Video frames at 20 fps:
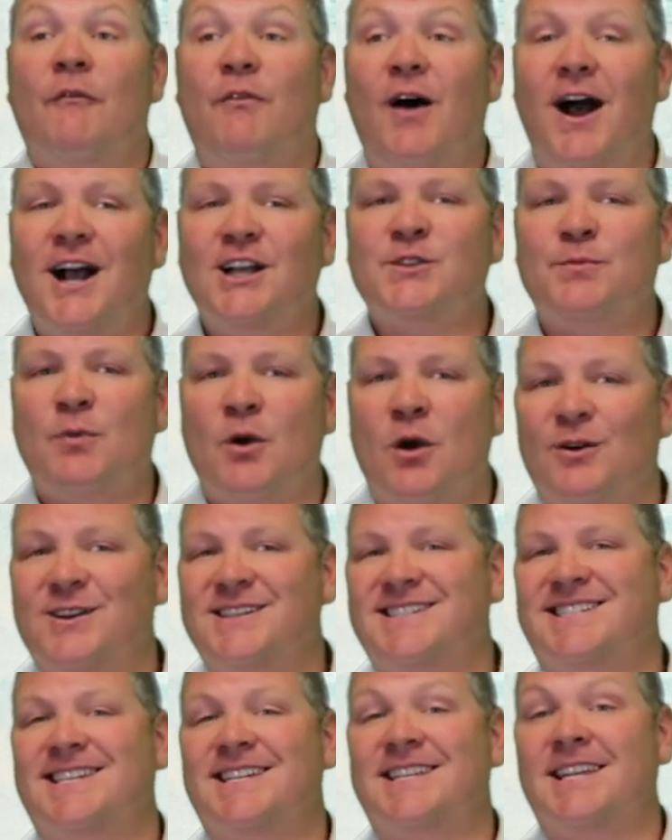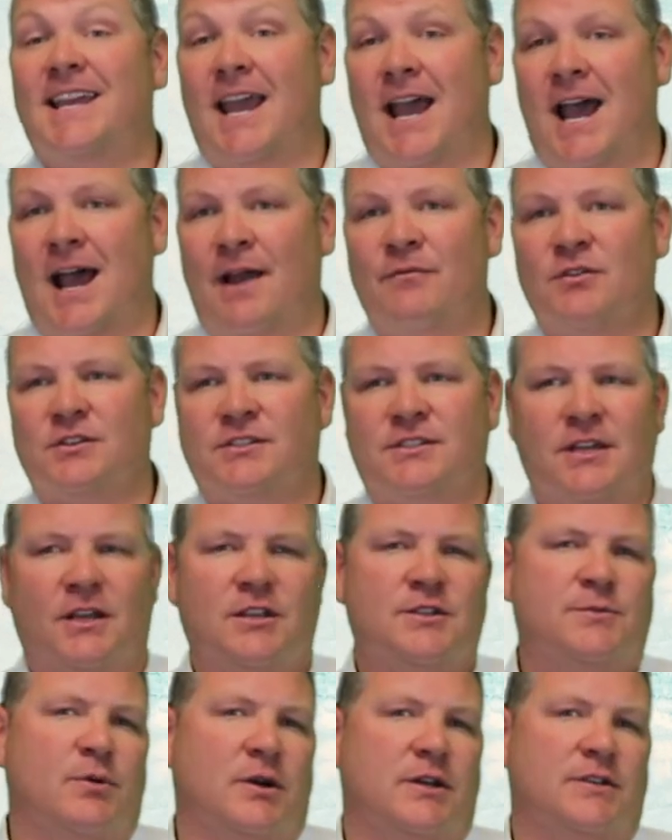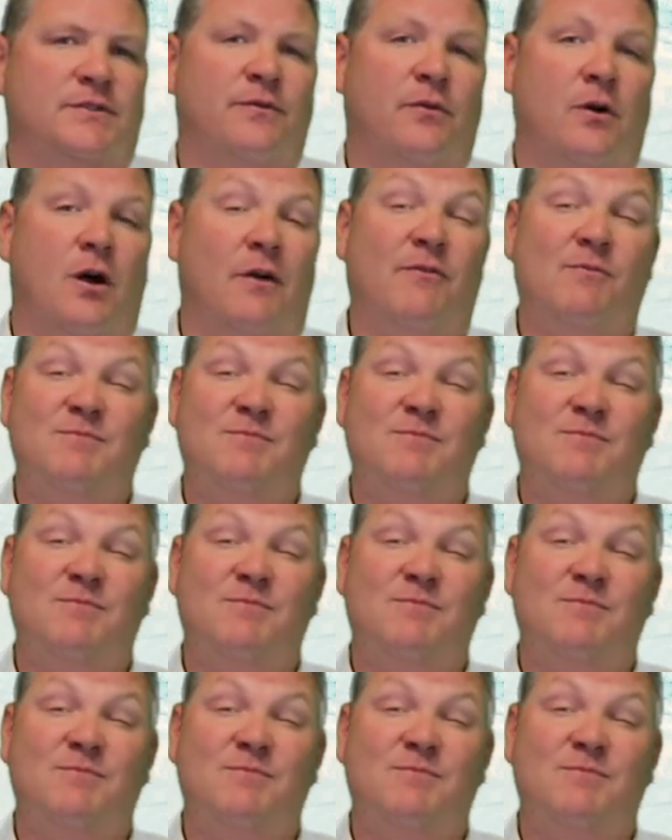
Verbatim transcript: Foxborough has seen the average sales price fall